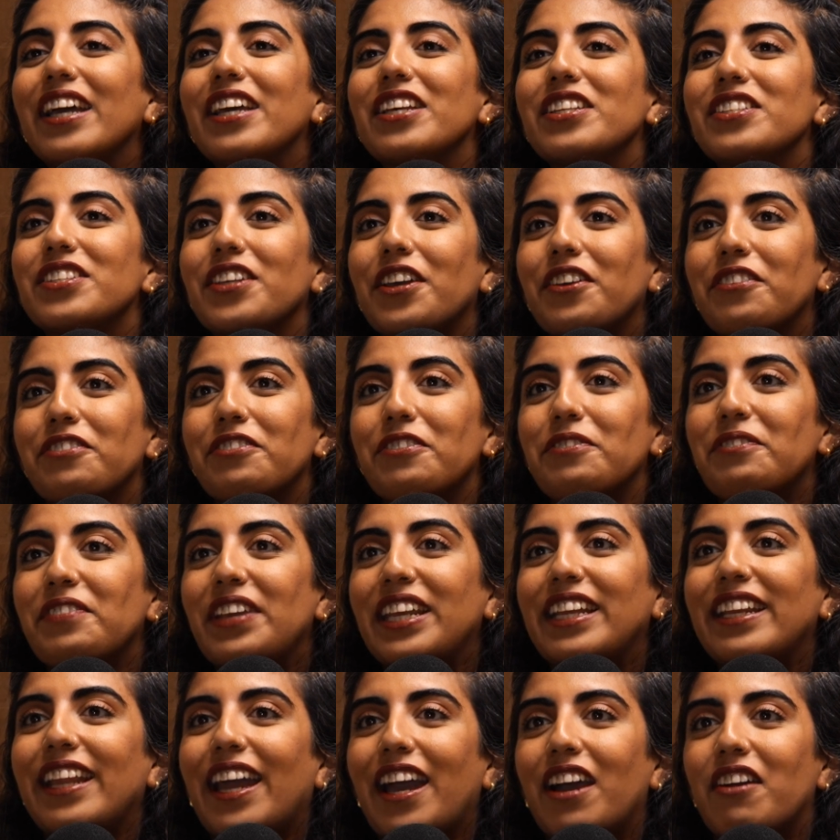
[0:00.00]
So for
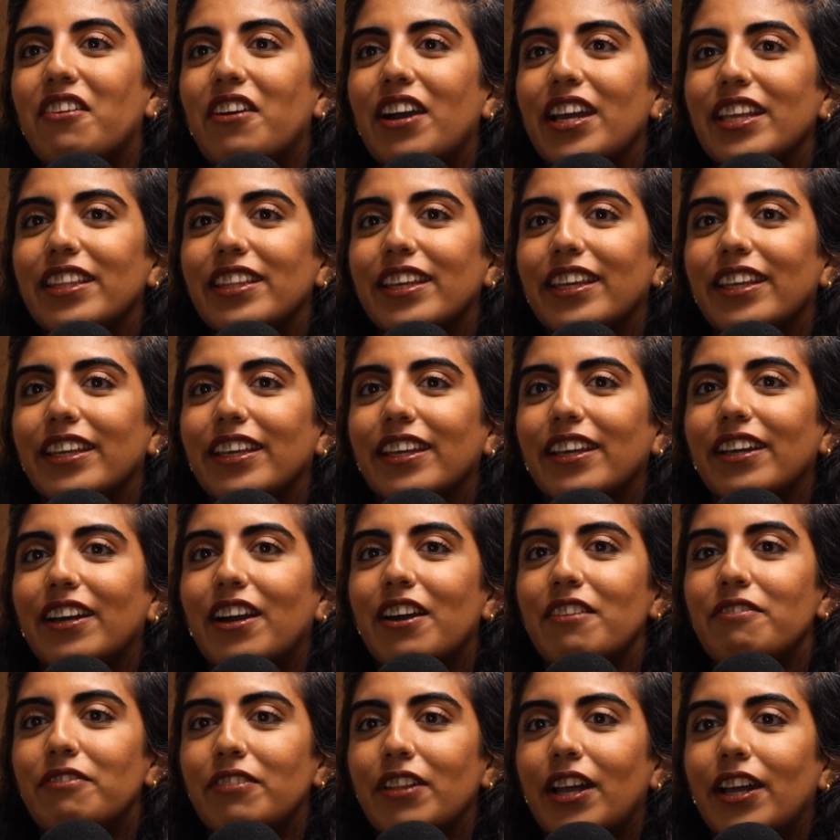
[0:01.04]
me now, I think
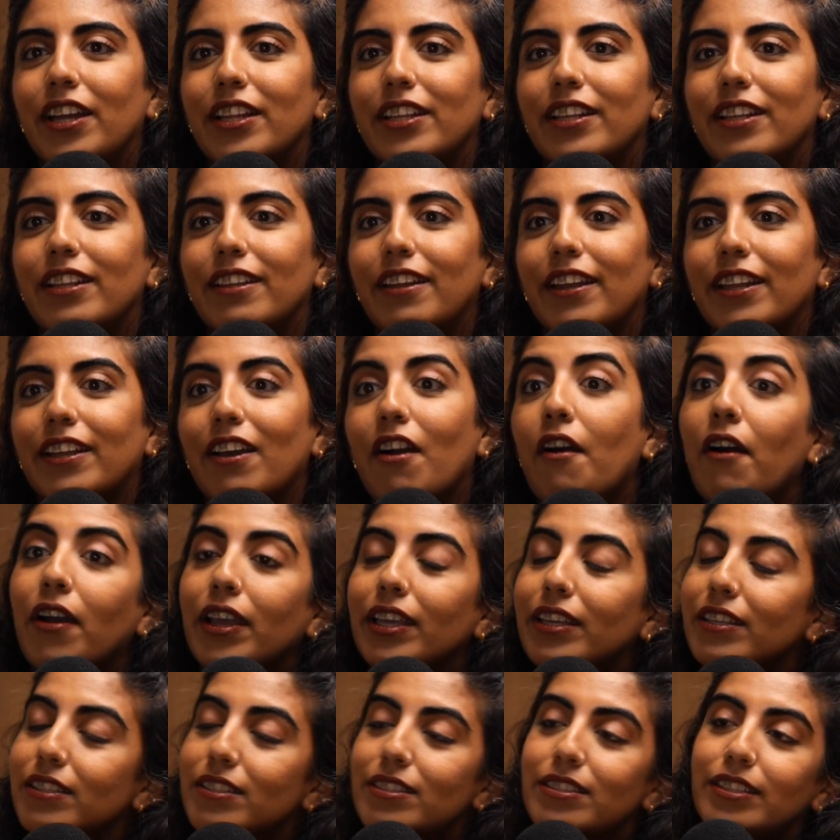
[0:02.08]
I've learned like I
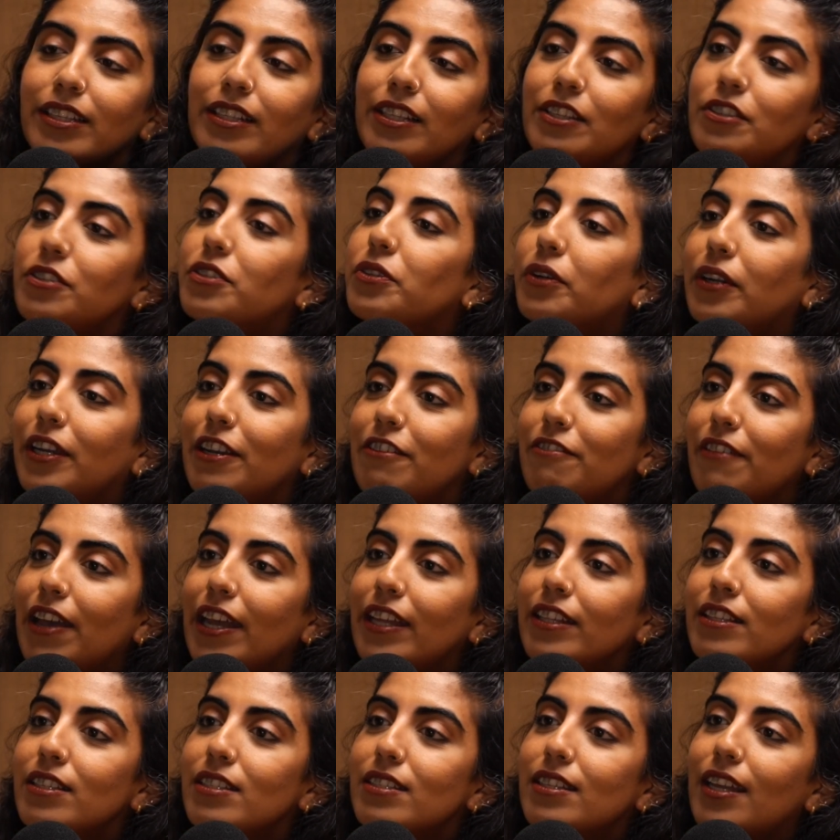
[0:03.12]
can still enjoy
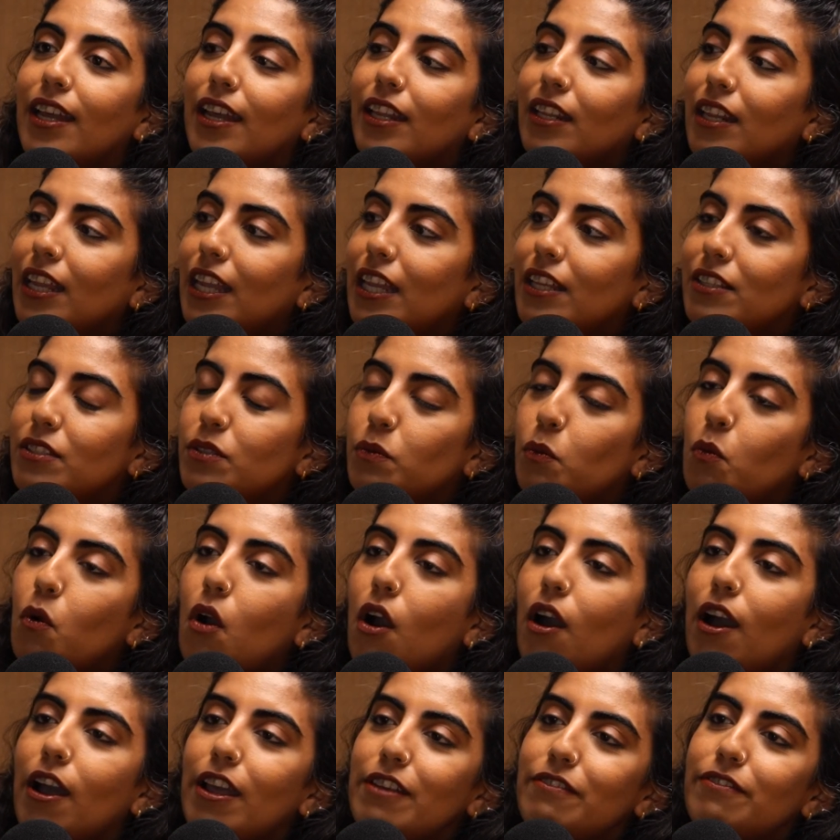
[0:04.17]
events, and it's
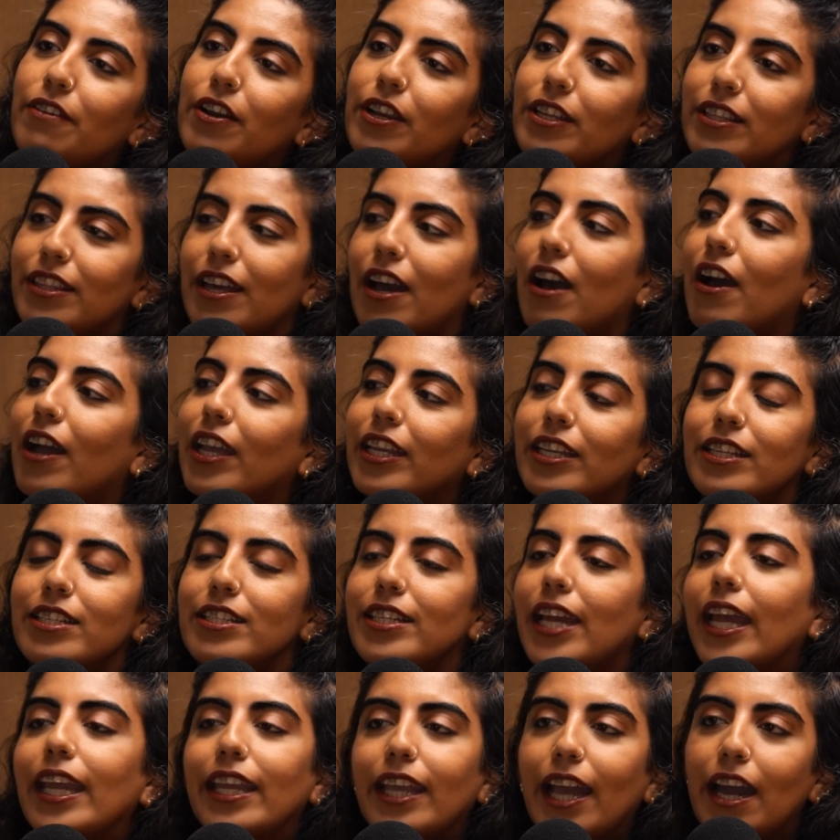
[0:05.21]
what I find that I can
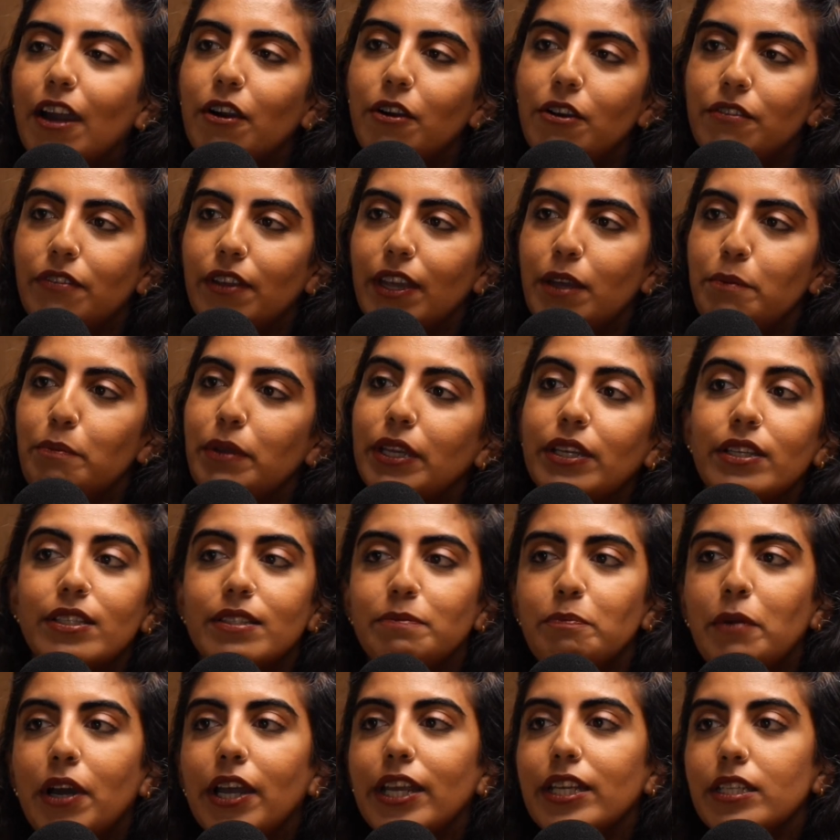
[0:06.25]
take out of it,
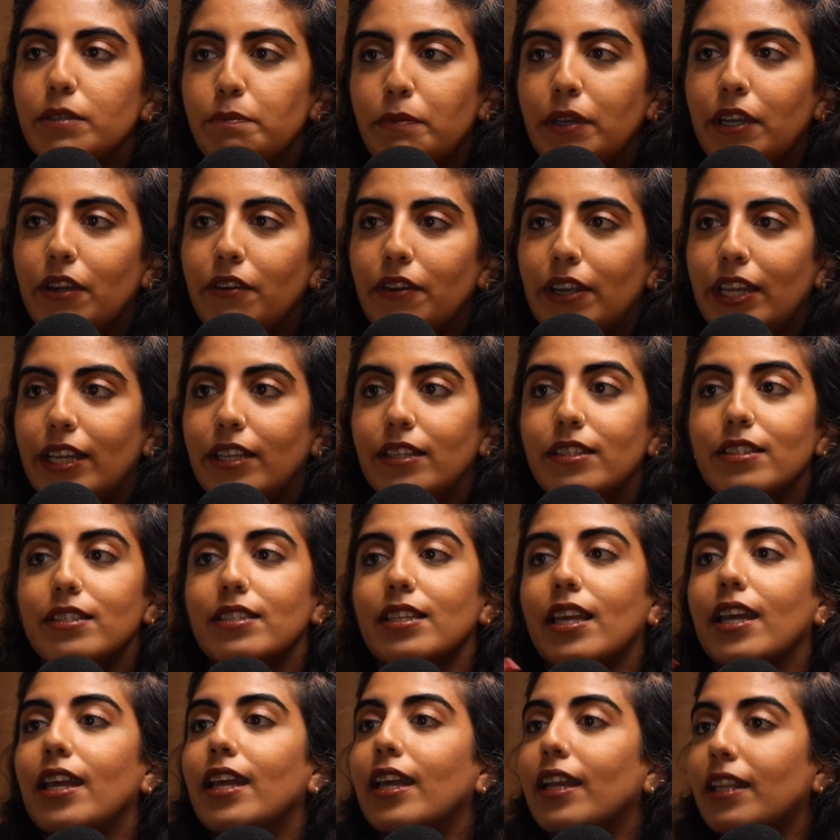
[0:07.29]
because my experience
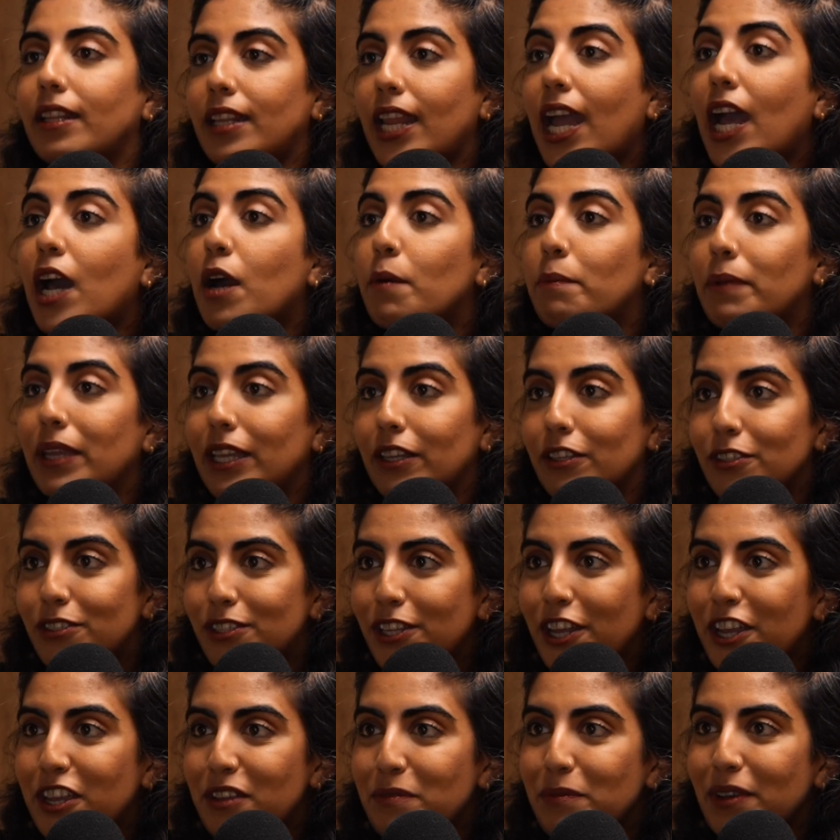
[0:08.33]
now being
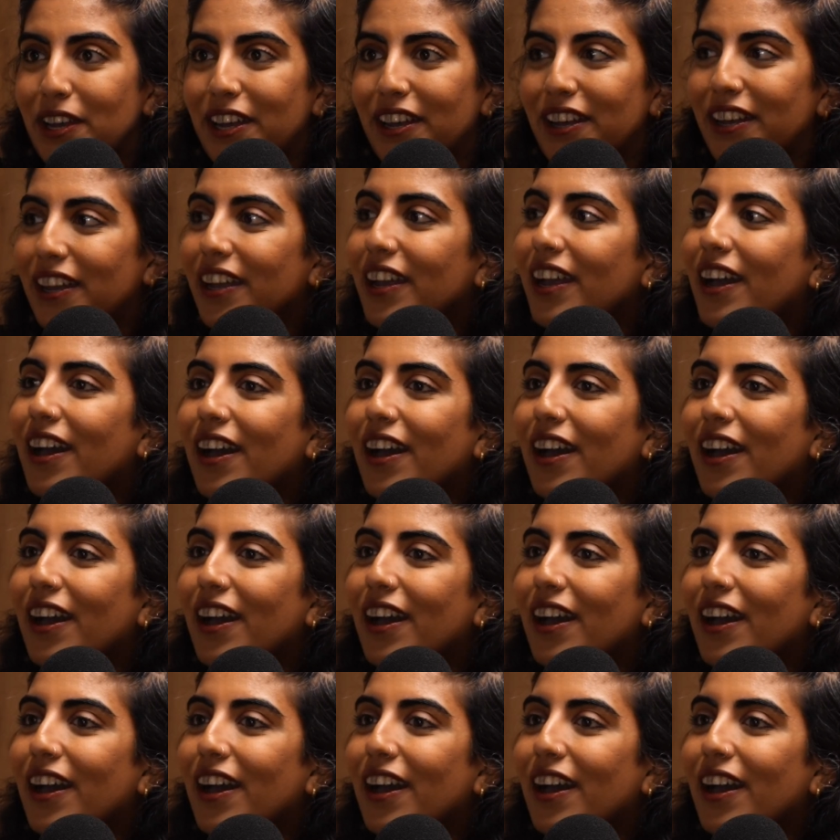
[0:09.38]
sober,